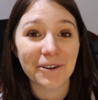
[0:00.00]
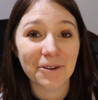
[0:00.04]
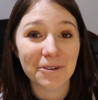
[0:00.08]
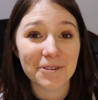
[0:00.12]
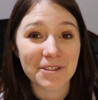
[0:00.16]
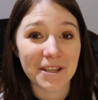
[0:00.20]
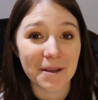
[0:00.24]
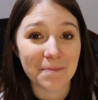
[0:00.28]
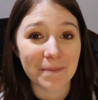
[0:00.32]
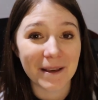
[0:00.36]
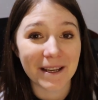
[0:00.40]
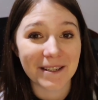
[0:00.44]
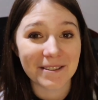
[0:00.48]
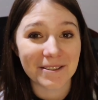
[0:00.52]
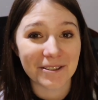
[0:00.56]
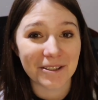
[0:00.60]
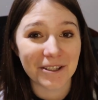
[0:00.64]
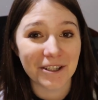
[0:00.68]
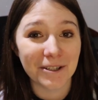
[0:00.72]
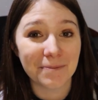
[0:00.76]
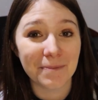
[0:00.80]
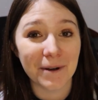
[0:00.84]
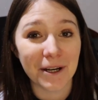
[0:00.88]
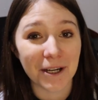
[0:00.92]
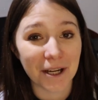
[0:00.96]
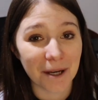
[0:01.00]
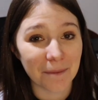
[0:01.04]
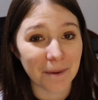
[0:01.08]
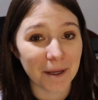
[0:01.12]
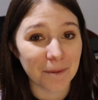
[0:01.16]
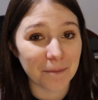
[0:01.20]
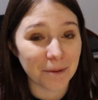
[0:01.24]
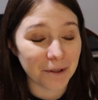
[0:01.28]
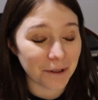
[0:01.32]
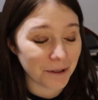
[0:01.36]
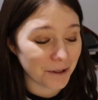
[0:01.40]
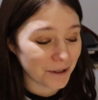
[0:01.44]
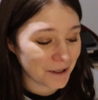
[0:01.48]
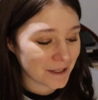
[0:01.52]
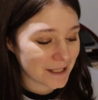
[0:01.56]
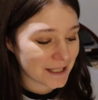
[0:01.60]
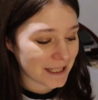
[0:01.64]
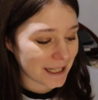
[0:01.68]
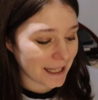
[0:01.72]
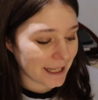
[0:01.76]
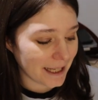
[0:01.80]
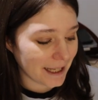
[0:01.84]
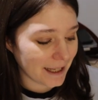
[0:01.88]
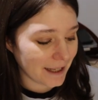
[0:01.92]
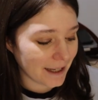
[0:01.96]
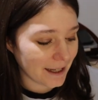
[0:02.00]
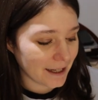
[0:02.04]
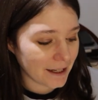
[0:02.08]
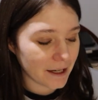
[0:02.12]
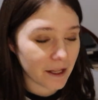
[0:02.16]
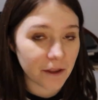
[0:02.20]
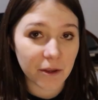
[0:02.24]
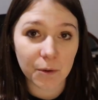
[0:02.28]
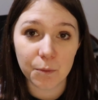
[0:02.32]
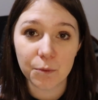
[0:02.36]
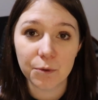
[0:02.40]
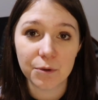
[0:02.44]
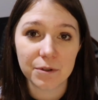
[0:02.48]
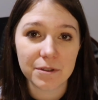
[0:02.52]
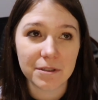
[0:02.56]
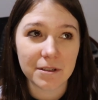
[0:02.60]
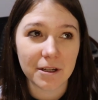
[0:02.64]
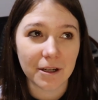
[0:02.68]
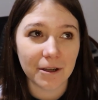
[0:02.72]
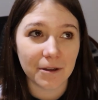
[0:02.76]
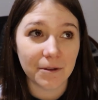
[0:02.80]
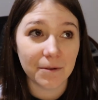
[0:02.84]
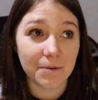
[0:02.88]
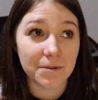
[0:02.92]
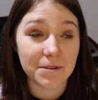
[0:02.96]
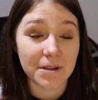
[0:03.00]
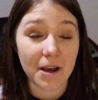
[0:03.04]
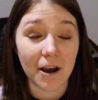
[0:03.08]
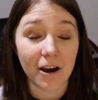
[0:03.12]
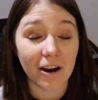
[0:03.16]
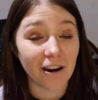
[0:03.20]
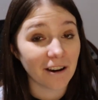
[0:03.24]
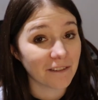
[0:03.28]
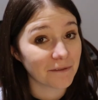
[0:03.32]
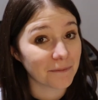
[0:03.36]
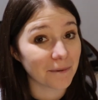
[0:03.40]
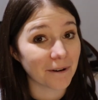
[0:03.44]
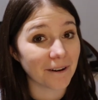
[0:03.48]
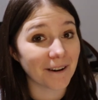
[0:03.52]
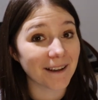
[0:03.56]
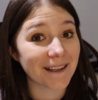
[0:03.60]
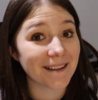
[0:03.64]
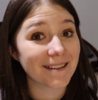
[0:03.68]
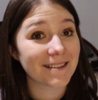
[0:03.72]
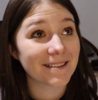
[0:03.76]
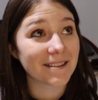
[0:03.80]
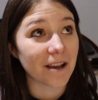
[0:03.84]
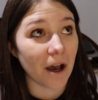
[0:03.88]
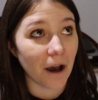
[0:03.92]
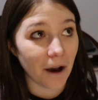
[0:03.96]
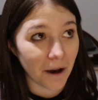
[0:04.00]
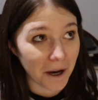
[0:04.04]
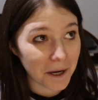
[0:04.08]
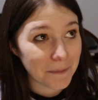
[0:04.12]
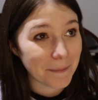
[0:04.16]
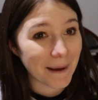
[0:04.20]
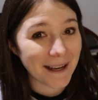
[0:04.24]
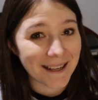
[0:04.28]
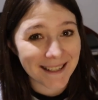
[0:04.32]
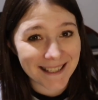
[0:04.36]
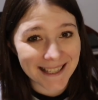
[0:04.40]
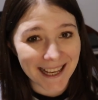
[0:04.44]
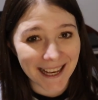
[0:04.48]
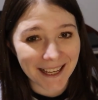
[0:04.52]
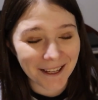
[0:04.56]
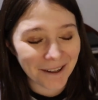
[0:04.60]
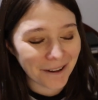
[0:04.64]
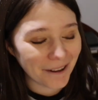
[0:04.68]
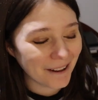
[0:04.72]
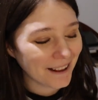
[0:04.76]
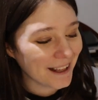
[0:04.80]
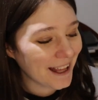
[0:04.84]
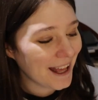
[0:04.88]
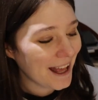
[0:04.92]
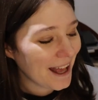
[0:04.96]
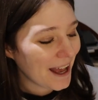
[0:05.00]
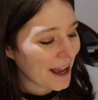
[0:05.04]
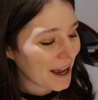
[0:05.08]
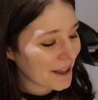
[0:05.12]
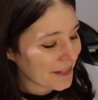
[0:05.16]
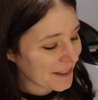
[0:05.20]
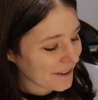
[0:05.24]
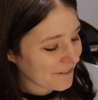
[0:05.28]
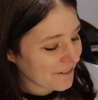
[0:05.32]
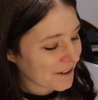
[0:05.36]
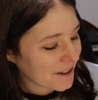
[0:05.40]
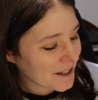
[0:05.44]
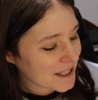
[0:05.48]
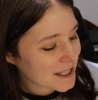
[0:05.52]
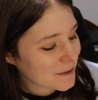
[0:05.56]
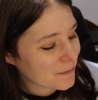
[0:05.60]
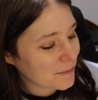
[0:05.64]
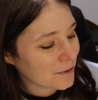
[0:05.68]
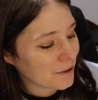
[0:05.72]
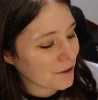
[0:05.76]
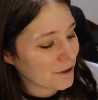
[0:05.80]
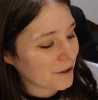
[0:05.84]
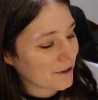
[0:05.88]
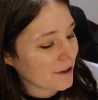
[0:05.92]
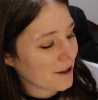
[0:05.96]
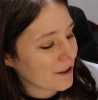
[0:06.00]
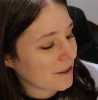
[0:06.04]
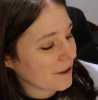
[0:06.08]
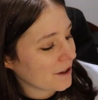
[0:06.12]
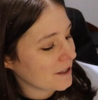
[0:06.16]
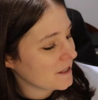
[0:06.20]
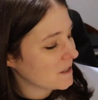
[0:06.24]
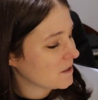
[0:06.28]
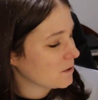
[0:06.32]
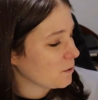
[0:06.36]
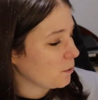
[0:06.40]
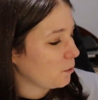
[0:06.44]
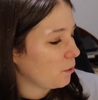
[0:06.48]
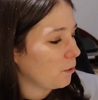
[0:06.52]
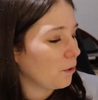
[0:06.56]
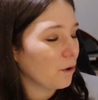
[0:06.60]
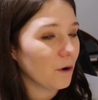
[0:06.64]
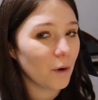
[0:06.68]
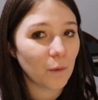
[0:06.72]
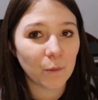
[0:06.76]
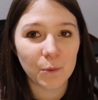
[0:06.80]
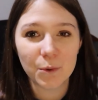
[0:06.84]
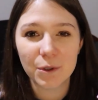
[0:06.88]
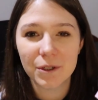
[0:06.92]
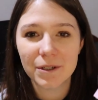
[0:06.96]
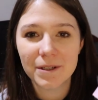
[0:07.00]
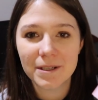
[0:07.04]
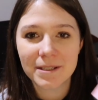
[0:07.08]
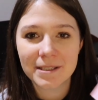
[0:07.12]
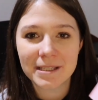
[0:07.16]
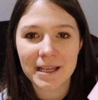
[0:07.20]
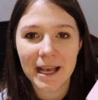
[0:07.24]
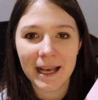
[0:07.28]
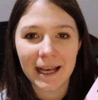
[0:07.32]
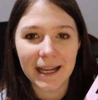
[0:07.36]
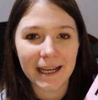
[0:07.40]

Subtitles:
I also picked up a couple of books in the Waterstones Half Price hardback sale, and the first book that I saw was